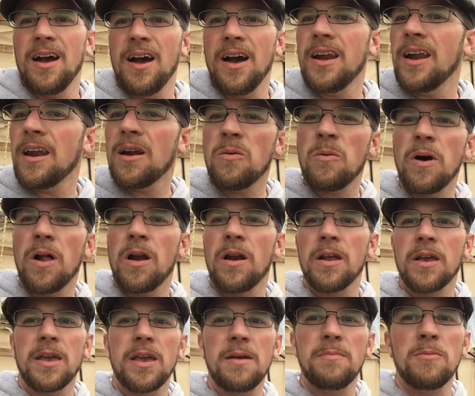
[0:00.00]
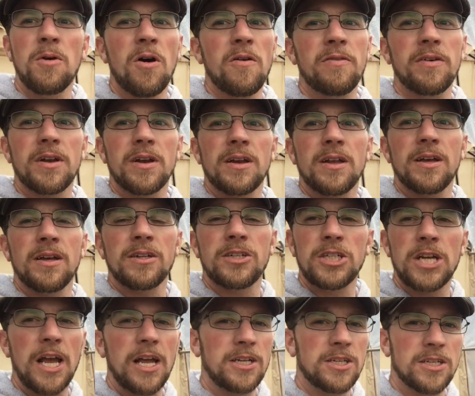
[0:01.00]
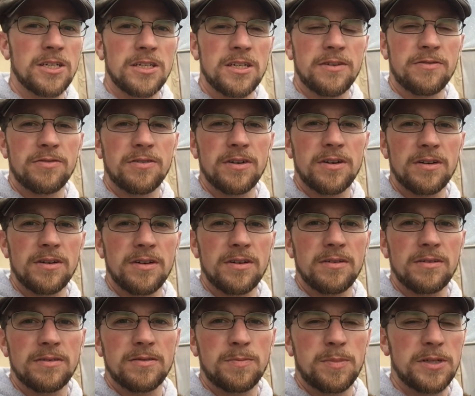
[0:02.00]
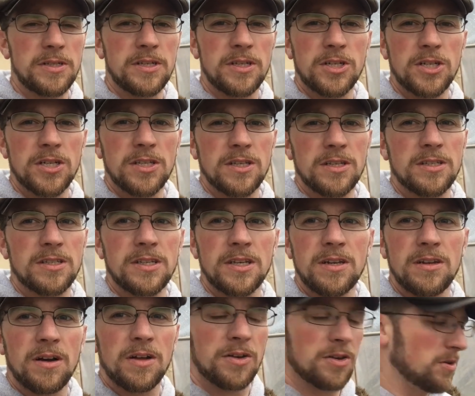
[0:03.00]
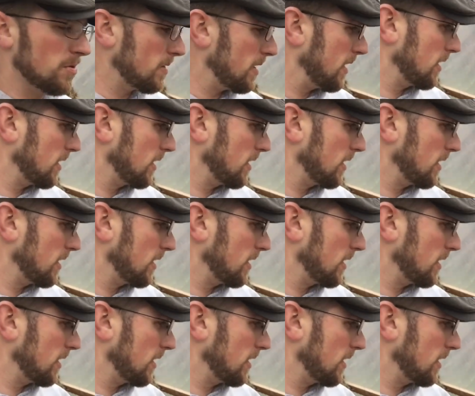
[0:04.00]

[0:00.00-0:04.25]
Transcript: And I don't want her to keep moving and changing different positions and sitting on new